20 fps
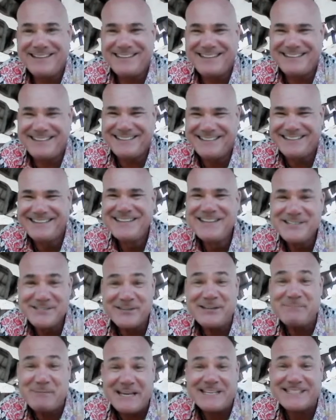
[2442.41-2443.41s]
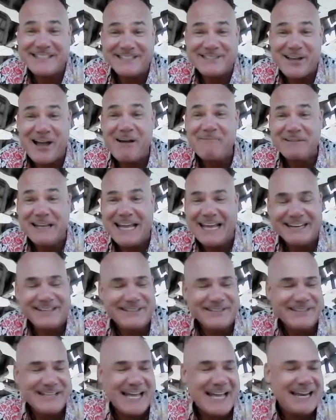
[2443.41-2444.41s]
So he basically taught me how to
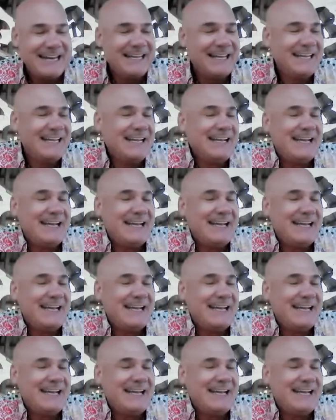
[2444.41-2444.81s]
do that.